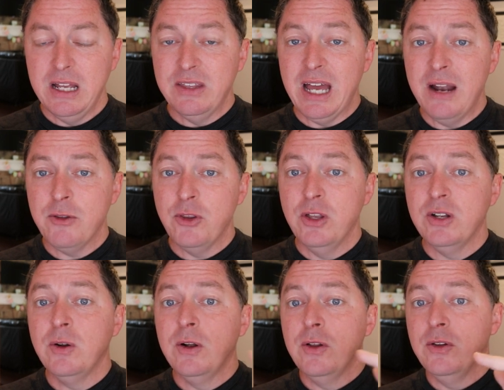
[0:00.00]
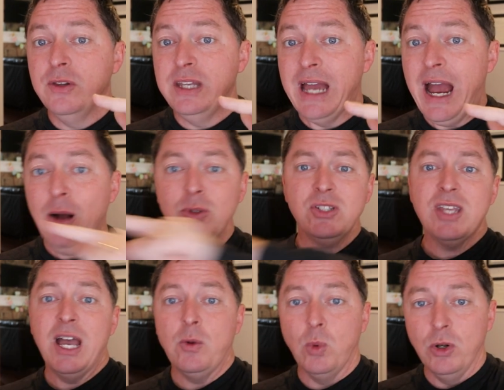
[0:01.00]
that the
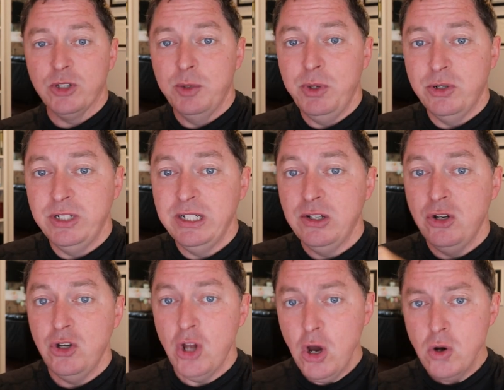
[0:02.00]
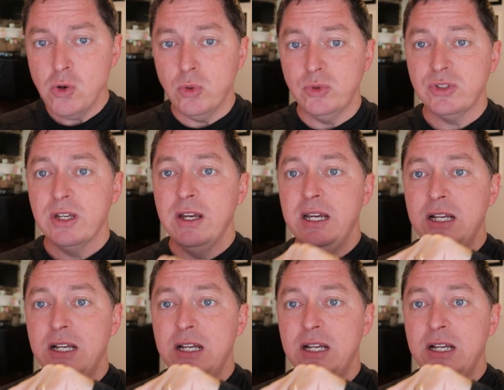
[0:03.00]
outside world community knows